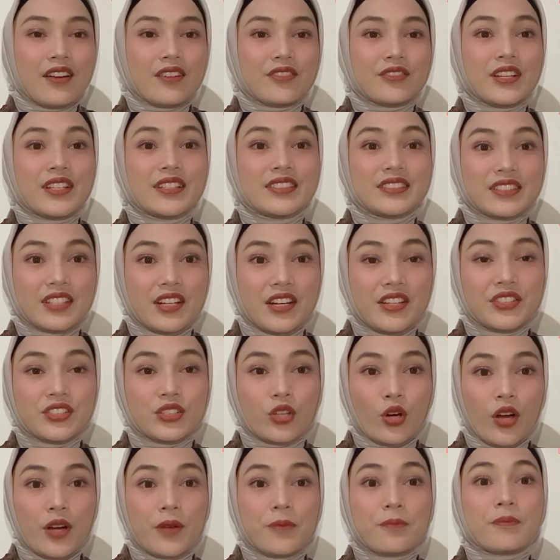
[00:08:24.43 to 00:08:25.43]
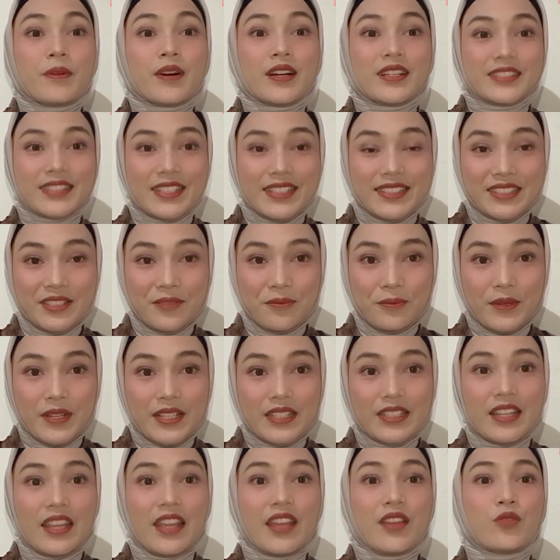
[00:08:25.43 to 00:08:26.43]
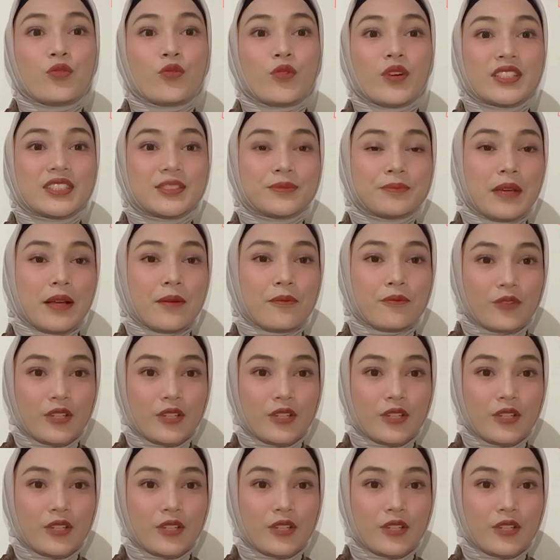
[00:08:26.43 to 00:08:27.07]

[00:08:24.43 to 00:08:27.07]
research on participant in washback